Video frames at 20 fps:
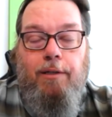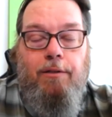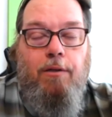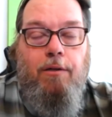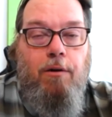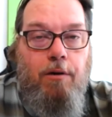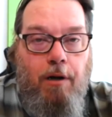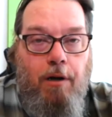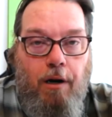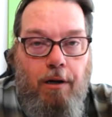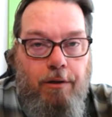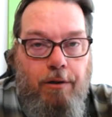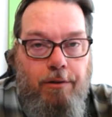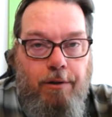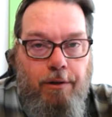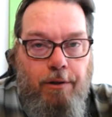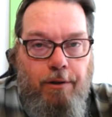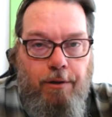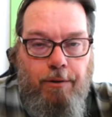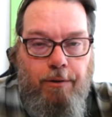No cost to
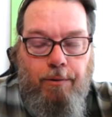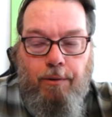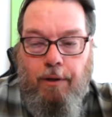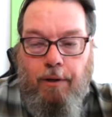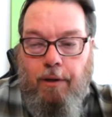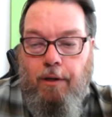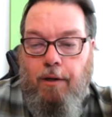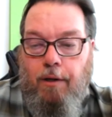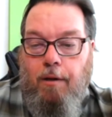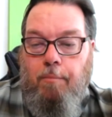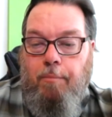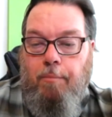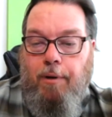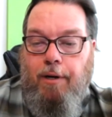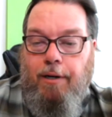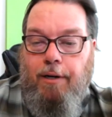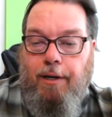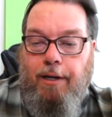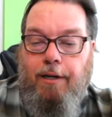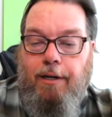you,
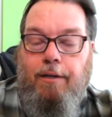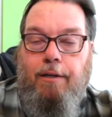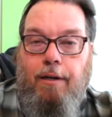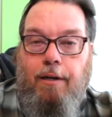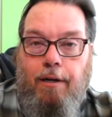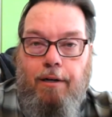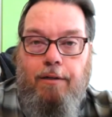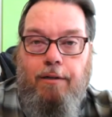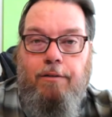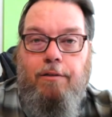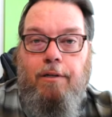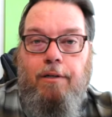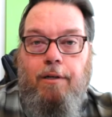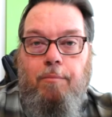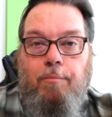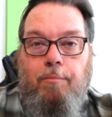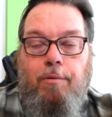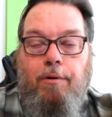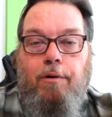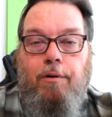but it does
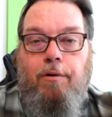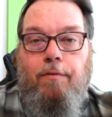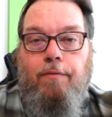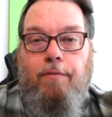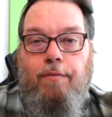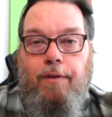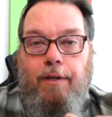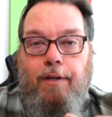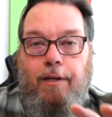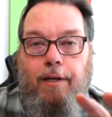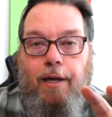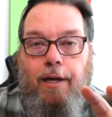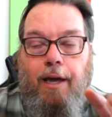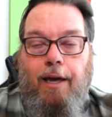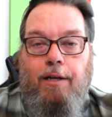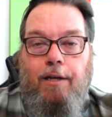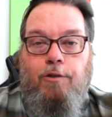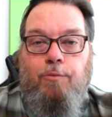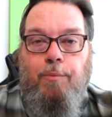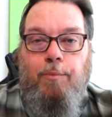improve the
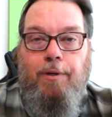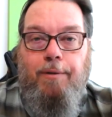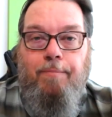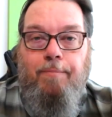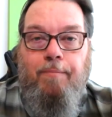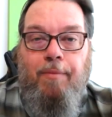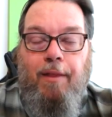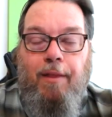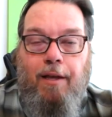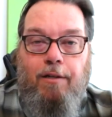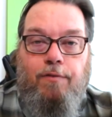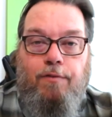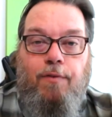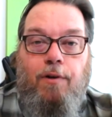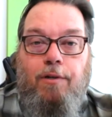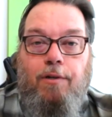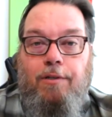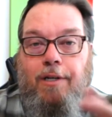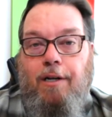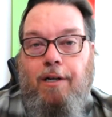engagement as far
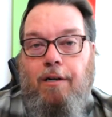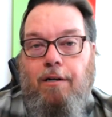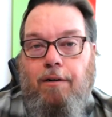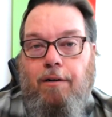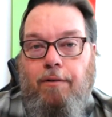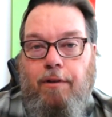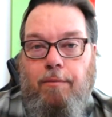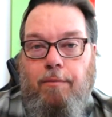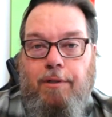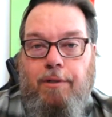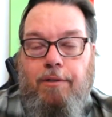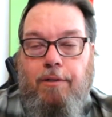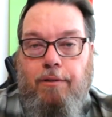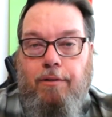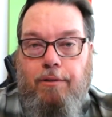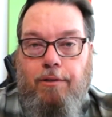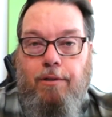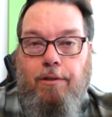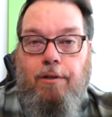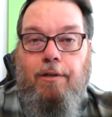as the algorithm is
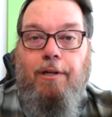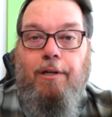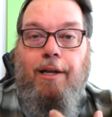concerned,